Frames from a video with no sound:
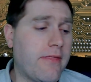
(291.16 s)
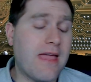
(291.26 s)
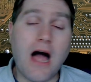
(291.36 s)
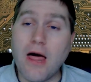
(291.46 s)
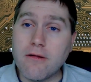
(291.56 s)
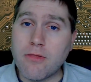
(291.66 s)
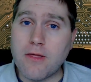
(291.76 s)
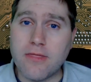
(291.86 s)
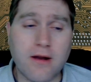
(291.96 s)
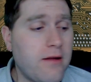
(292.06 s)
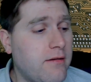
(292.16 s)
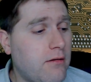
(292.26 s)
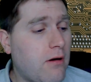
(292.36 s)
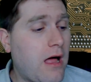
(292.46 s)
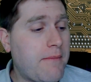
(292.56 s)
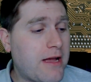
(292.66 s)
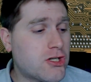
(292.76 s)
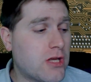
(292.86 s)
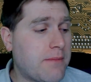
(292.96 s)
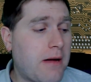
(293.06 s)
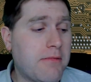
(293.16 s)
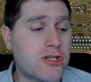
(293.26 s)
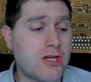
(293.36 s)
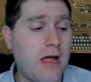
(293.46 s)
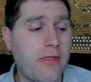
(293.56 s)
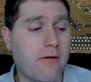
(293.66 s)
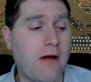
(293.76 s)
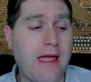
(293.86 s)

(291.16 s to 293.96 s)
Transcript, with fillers: Now, the other thing that I do, I'm actually a published author.